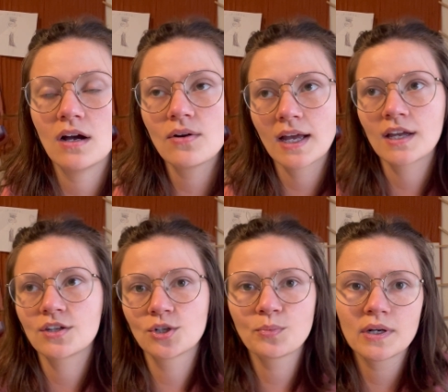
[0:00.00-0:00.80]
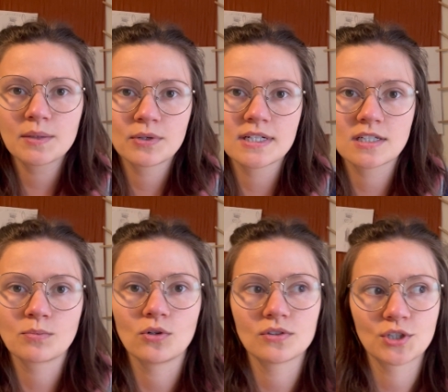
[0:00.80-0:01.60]
okay, you're pretty
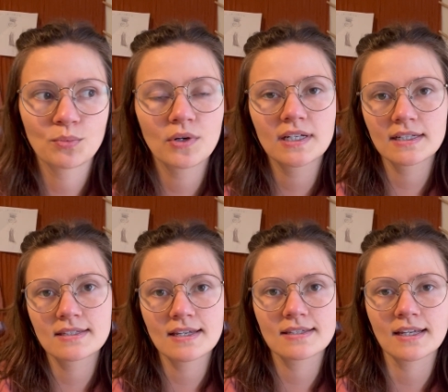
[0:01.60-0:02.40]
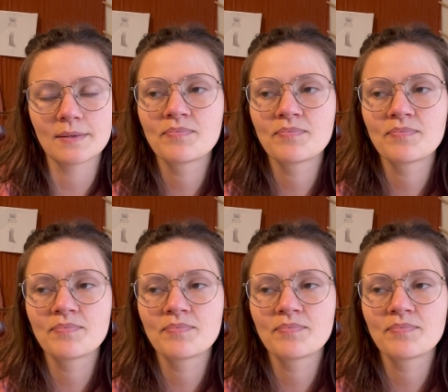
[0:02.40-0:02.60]
predictable, you're pretty consistent.